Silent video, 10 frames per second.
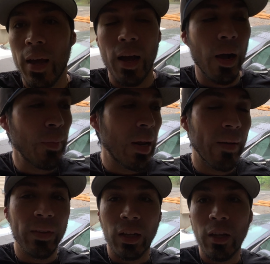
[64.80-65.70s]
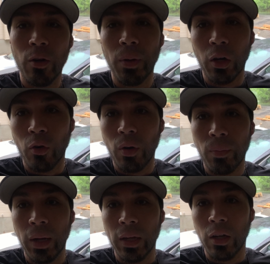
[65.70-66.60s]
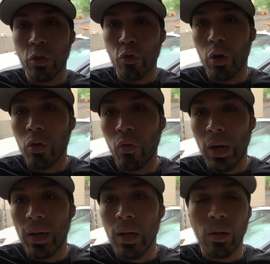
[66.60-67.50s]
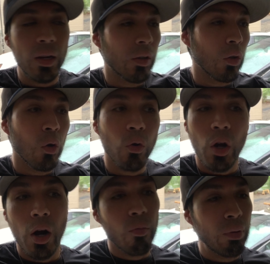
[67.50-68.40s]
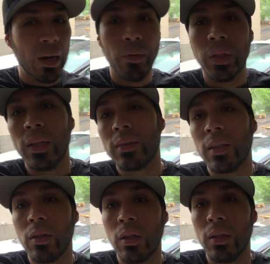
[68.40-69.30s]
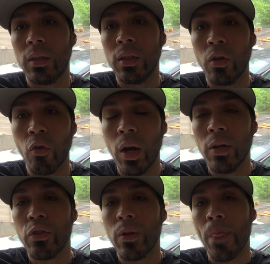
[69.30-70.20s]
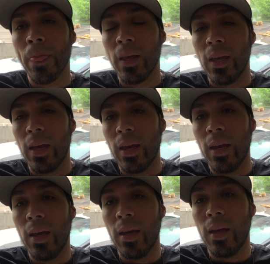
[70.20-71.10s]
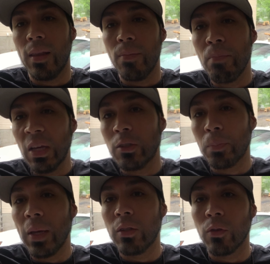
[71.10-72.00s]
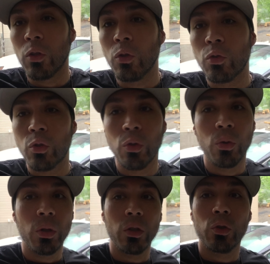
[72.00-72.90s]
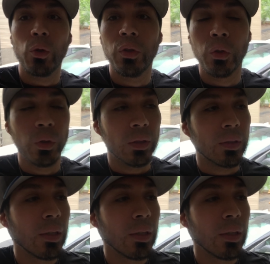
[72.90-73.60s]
I'm gonna have to clear my trunk right now, clear out the whole car, bring everything inside the garage, and make space for those two storage units.